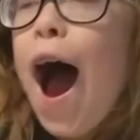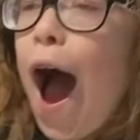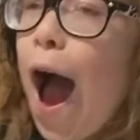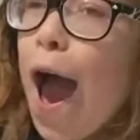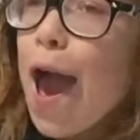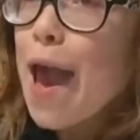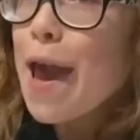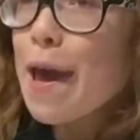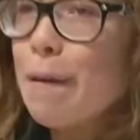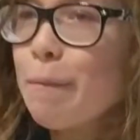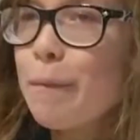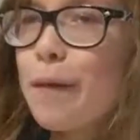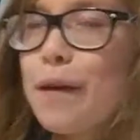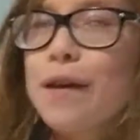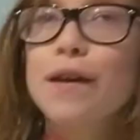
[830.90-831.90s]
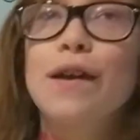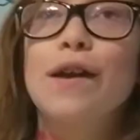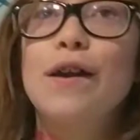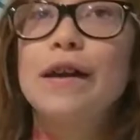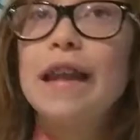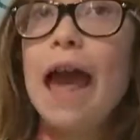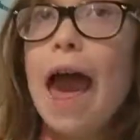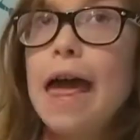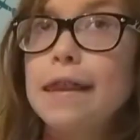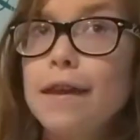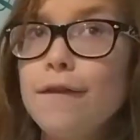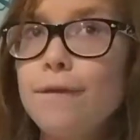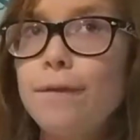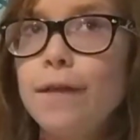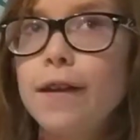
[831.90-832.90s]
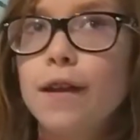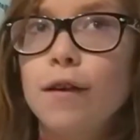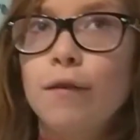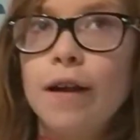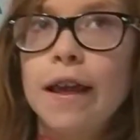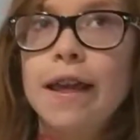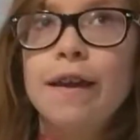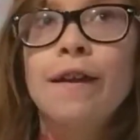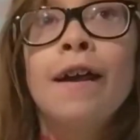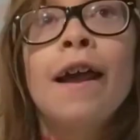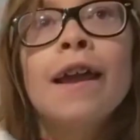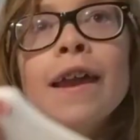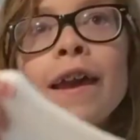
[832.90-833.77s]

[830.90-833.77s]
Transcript: I am gonna end this video right here